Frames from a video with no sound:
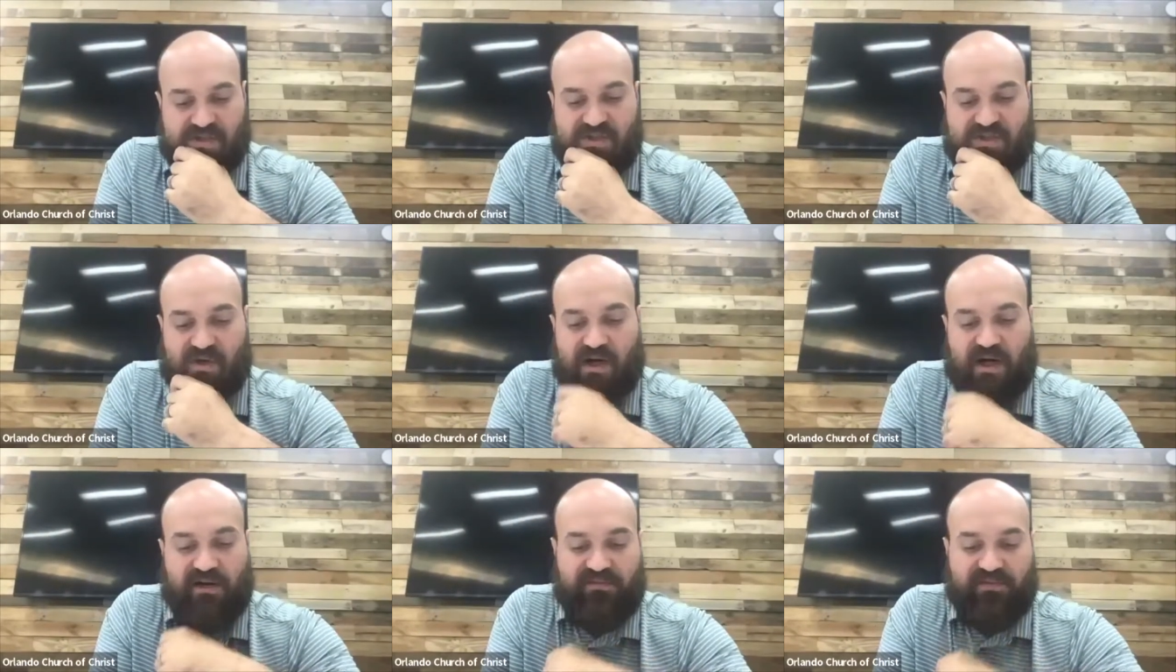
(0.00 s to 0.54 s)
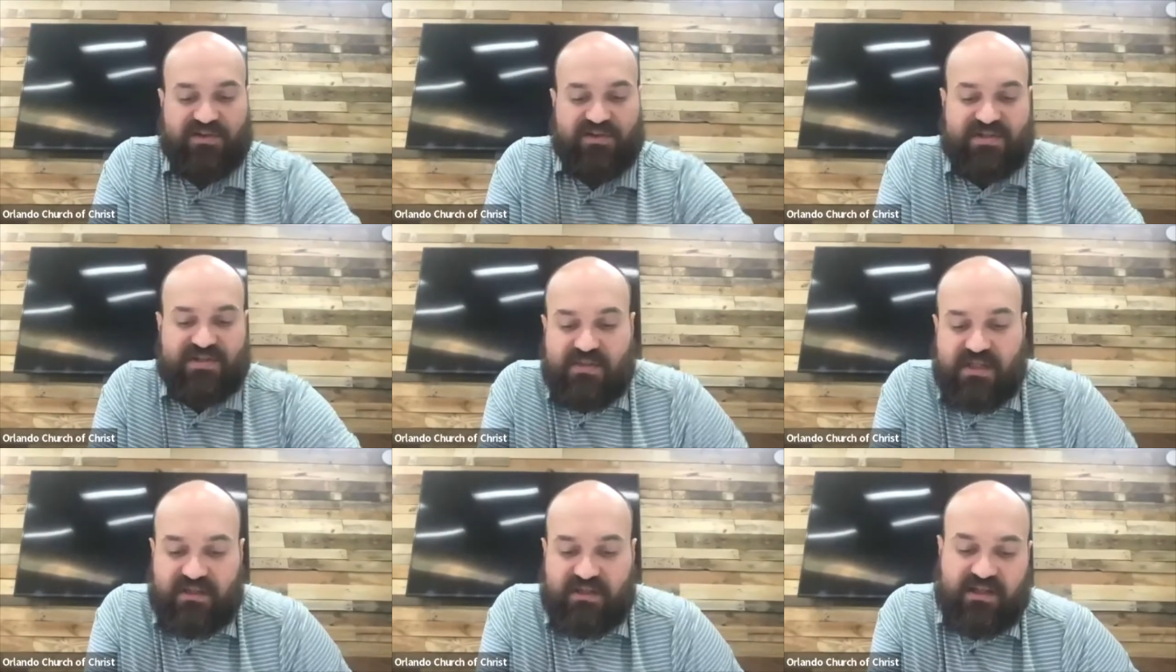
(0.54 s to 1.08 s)
Did you
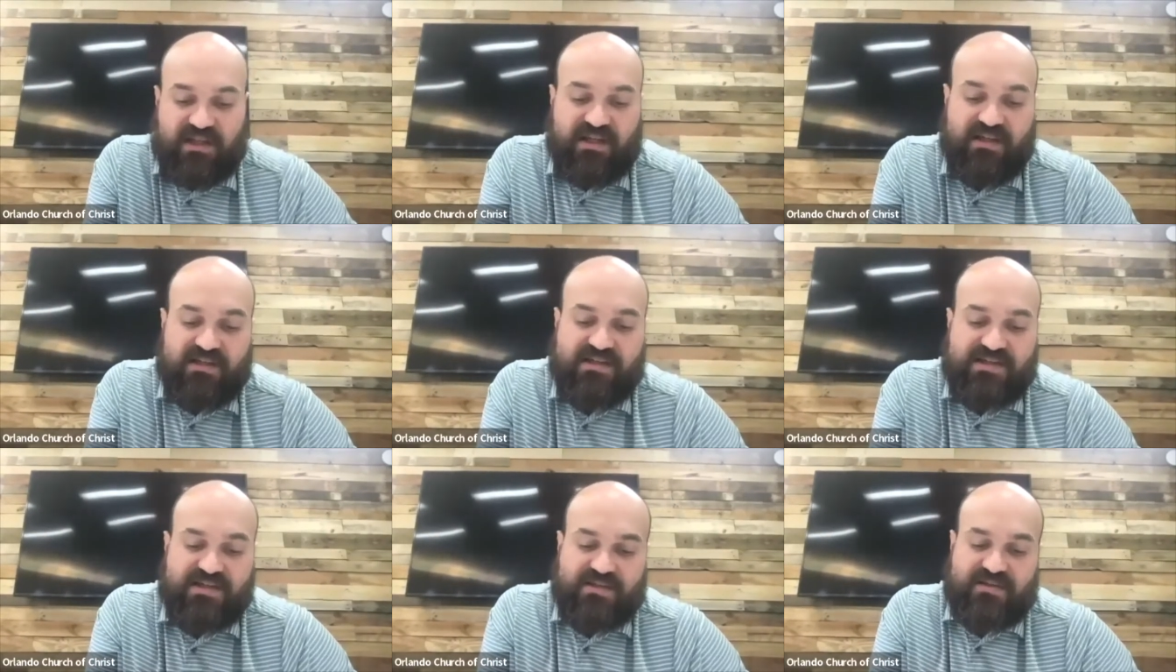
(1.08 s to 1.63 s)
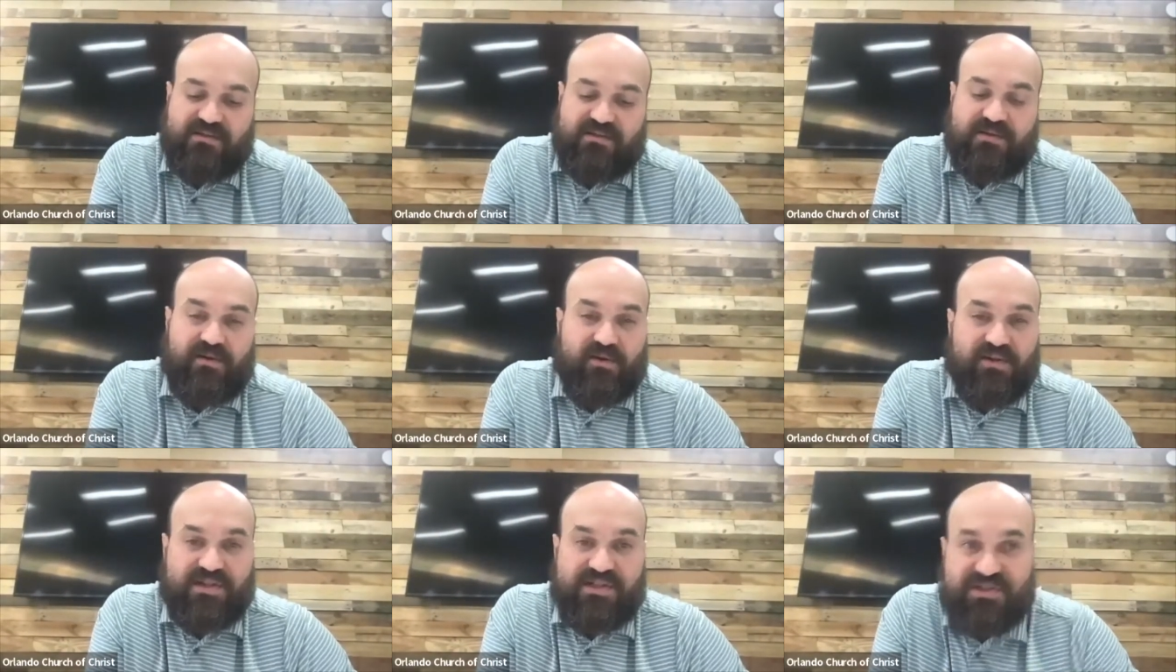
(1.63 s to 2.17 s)
offer to meet needs?
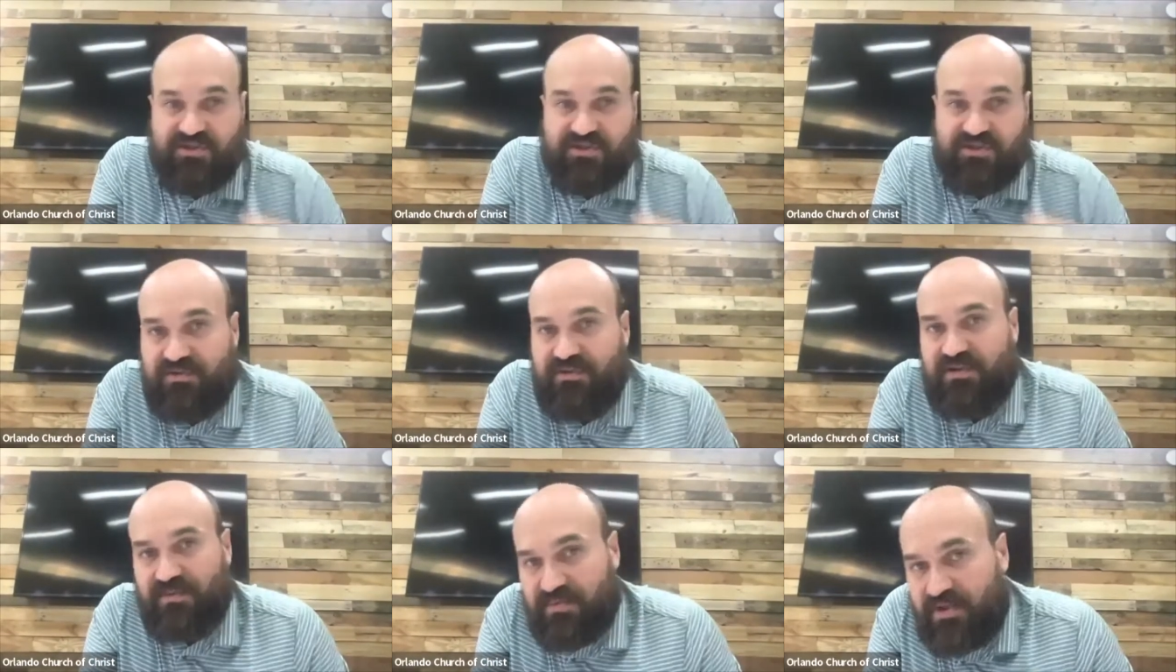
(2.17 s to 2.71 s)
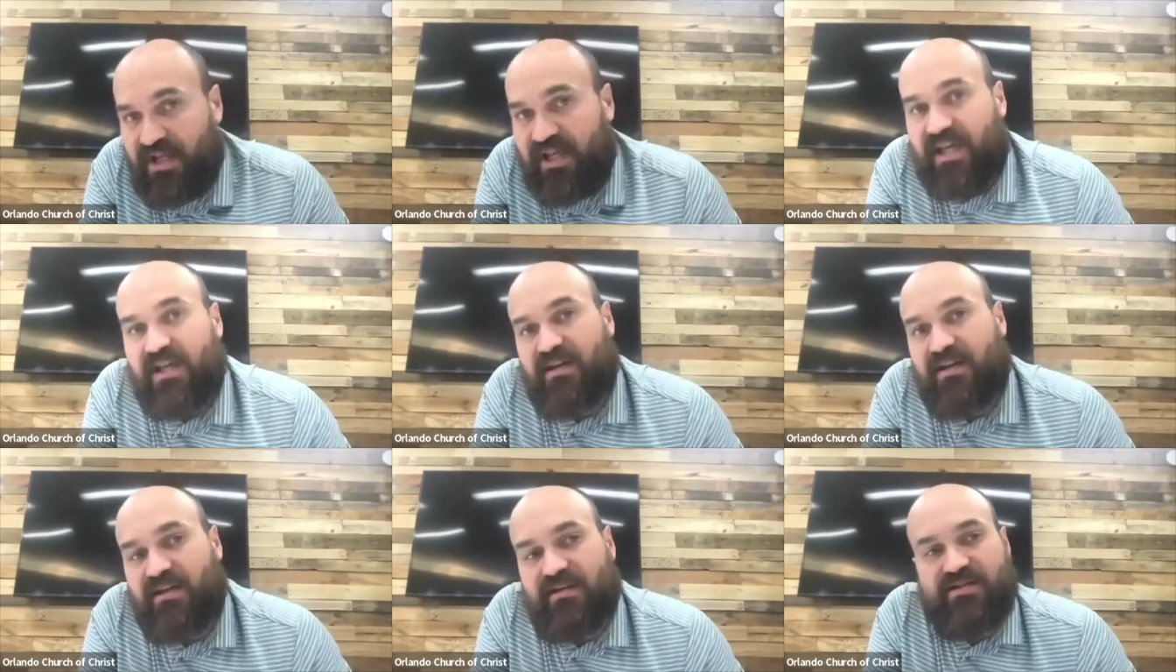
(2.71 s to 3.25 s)
Or did you
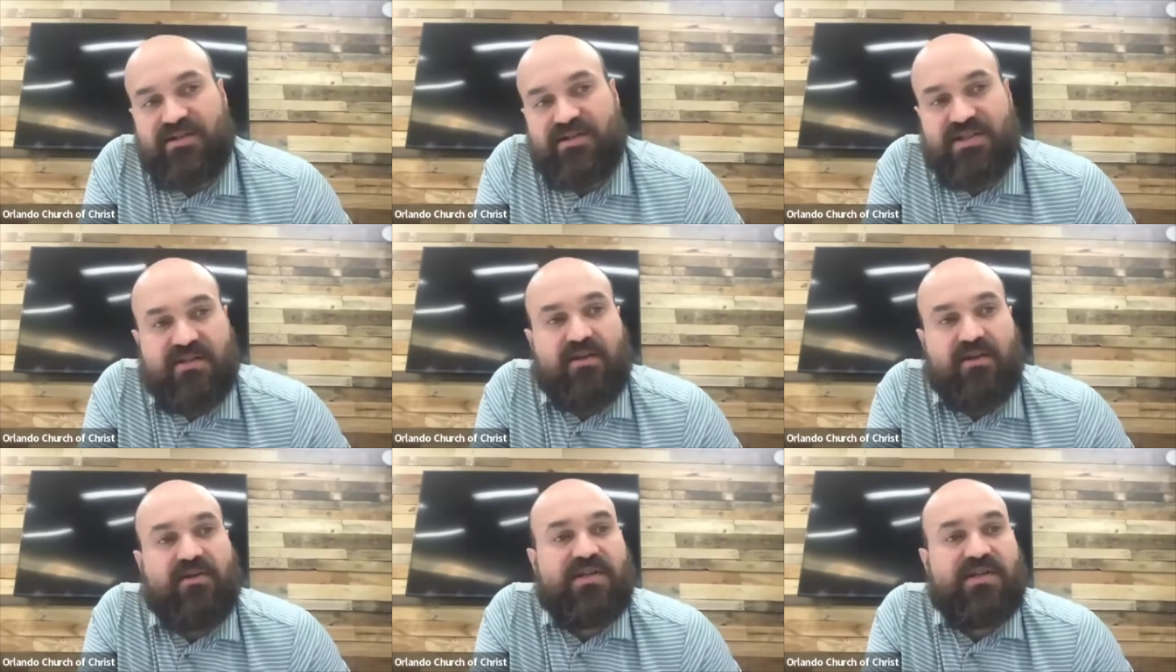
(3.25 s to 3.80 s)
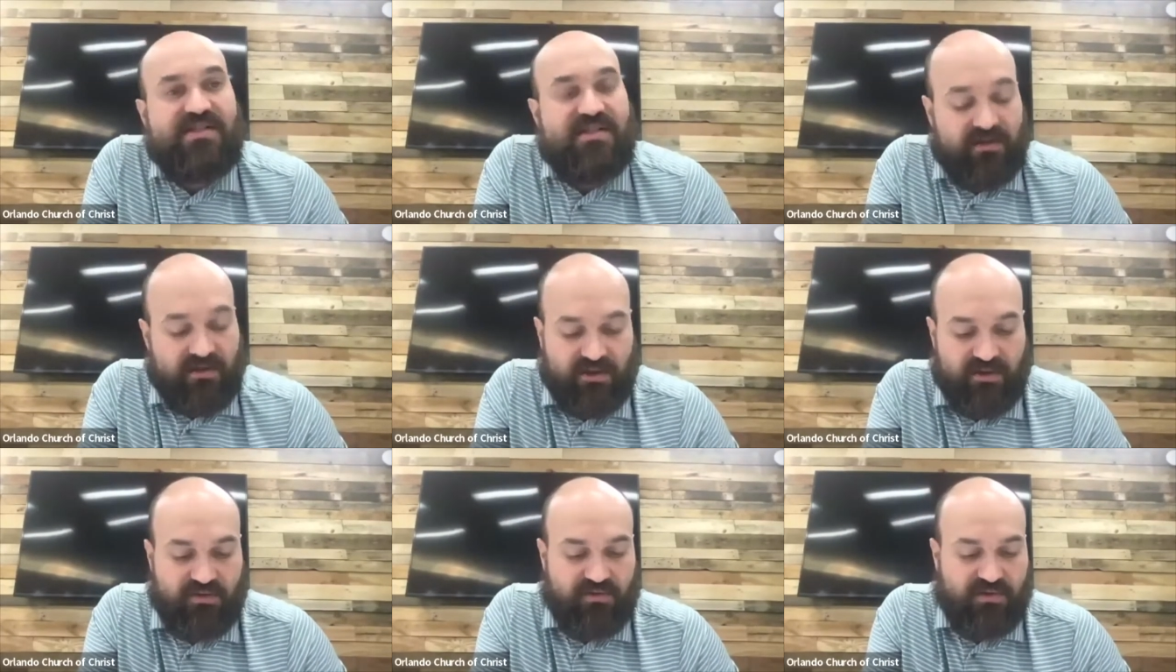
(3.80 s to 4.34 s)
complain and just notice your
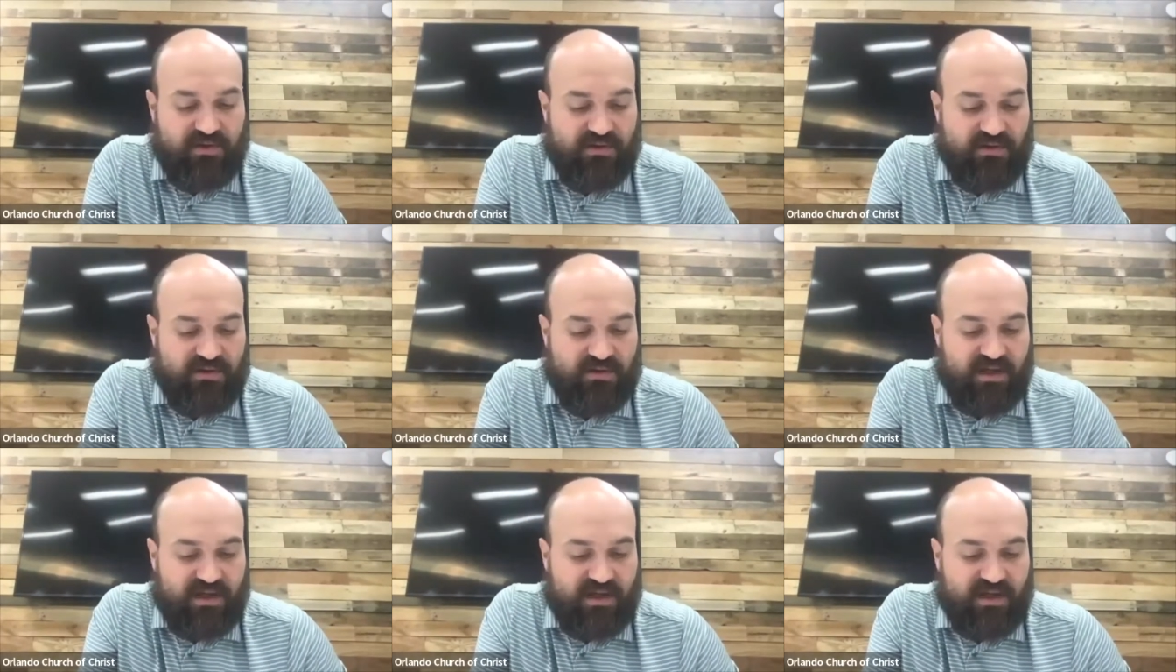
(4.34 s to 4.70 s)
own?